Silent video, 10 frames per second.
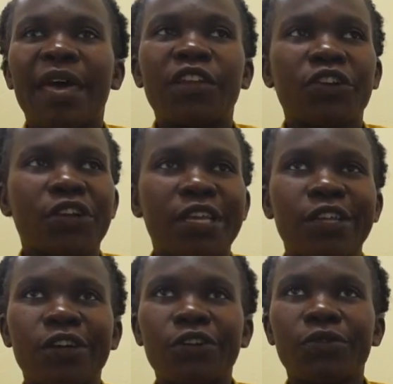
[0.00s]
that you're in
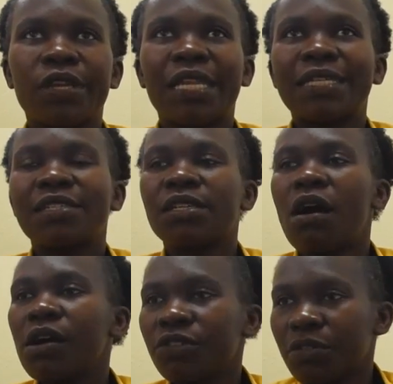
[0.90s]
a career that is
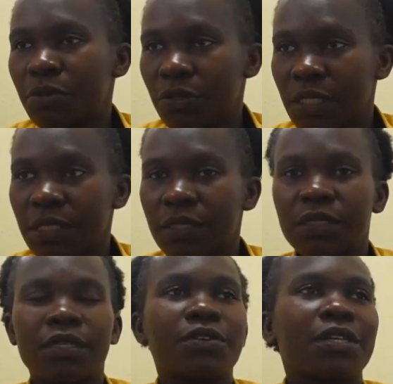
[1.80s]
contributing
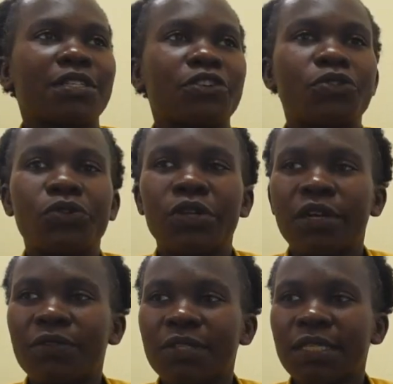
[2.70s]
to the greater good
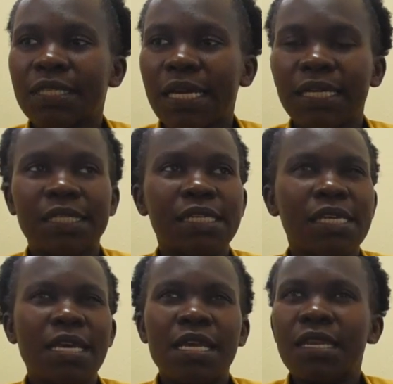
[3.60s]
of society,
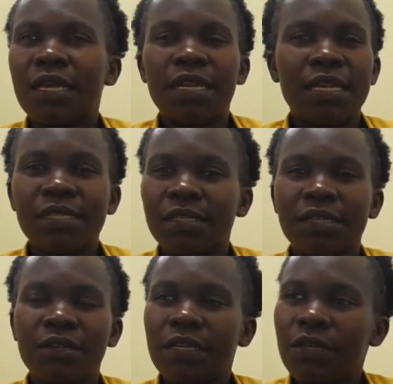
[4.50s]
not
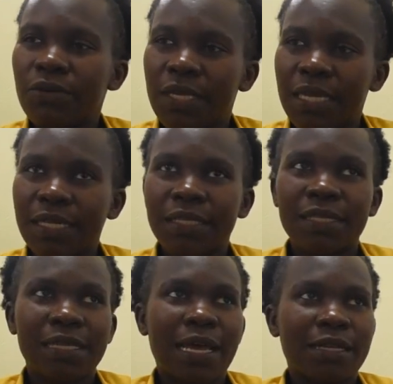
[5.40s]
necessarily looking at
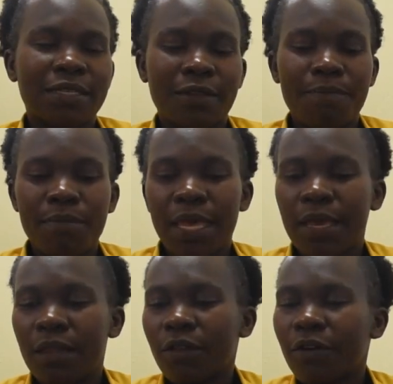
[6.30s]
it as a
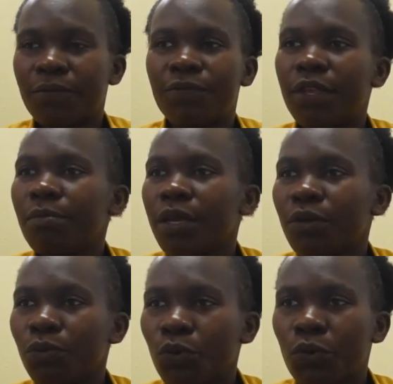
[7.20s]
male or
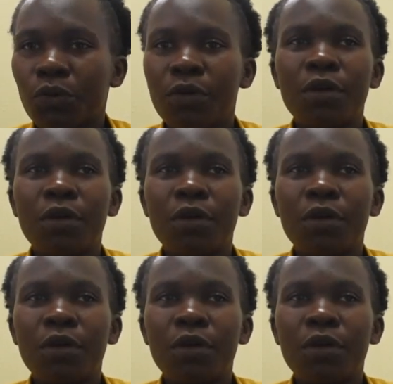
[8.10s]
female role,